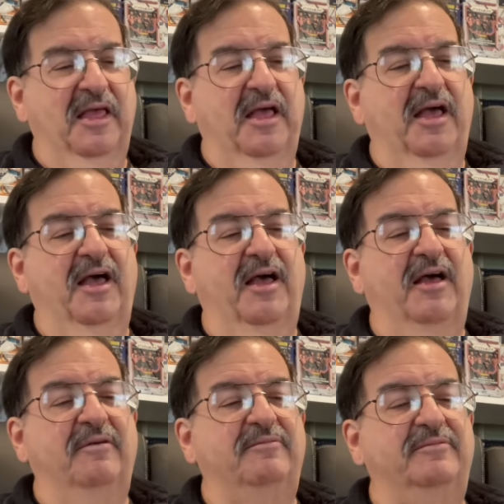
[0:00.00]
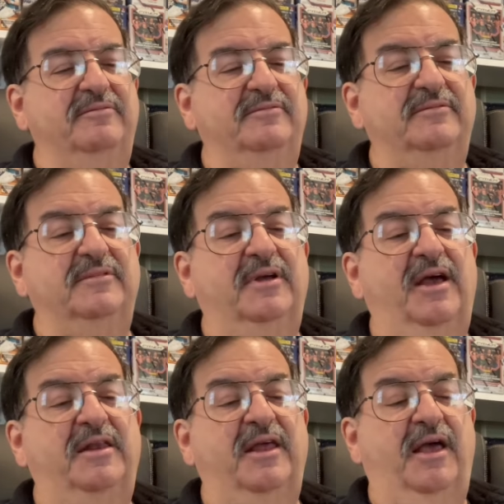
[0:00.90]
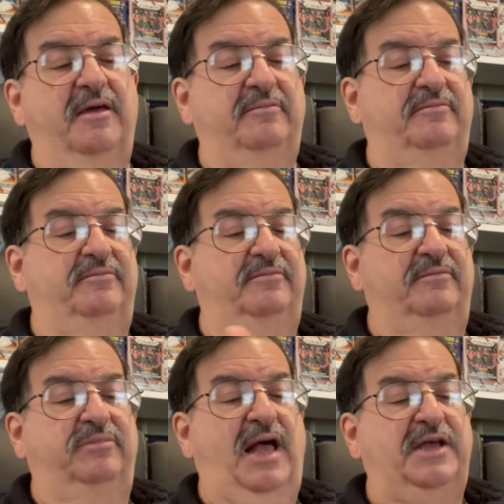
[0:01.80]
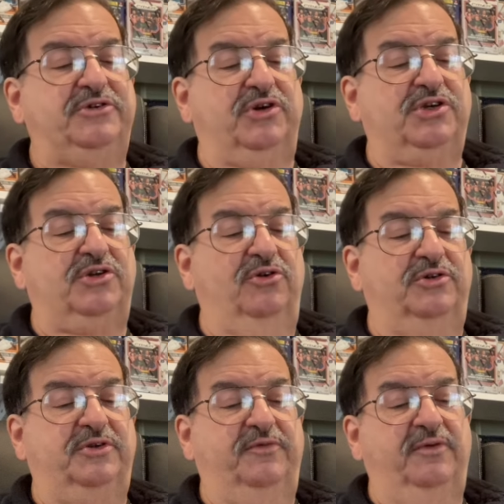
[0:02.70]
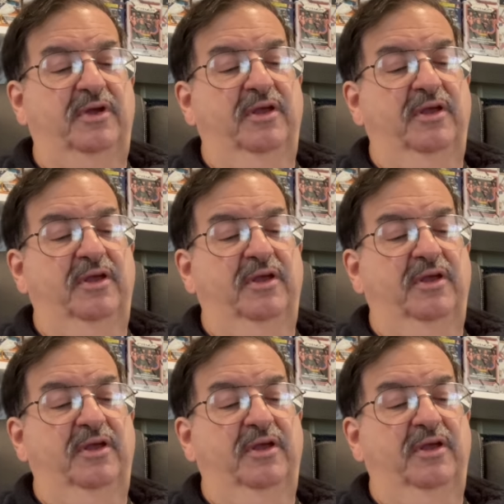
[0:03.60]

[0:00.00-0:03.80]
And they got blaster exclusive,